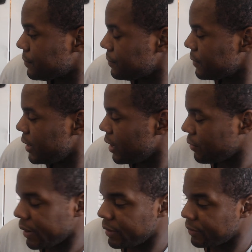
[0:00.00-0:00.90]
yeah,
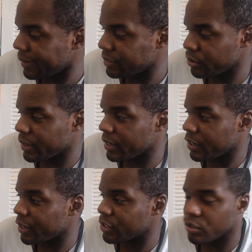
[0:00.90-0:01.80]
if I drink a
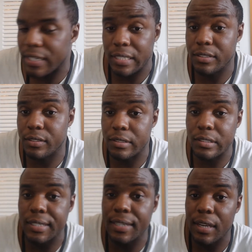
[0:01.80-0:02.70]
hard drink,
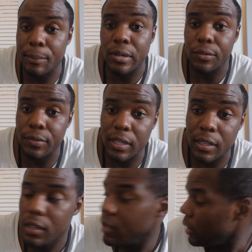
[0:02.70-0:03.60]
I'm gonna feel it.
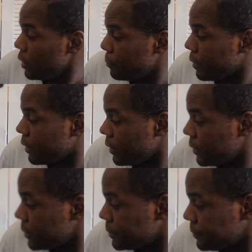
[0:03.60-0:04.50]
But
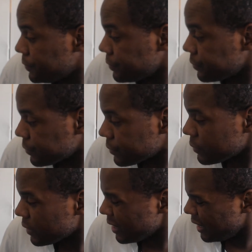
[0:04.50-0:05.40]
I
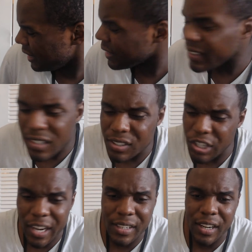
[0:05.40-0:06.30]
like the
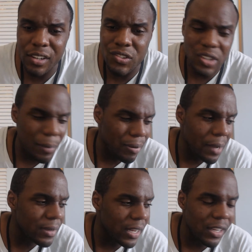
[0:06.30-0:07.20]
Jack Daniels. I'm
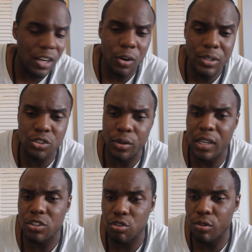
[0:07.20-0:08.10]
probably not gonna always drink it
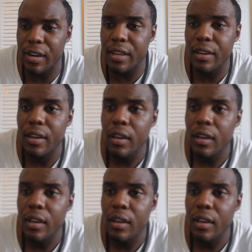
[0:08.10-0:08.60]
straight.